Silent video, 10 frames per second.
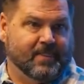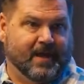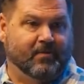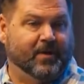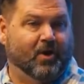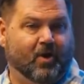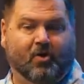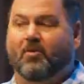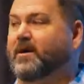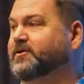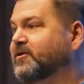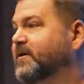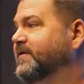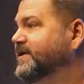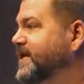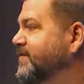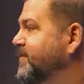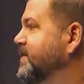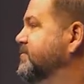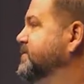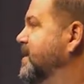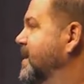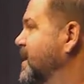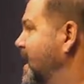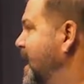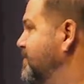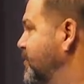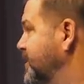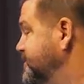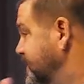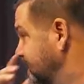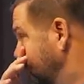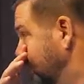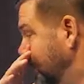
I went home, I turned on the TV, there was a, a guy preaching.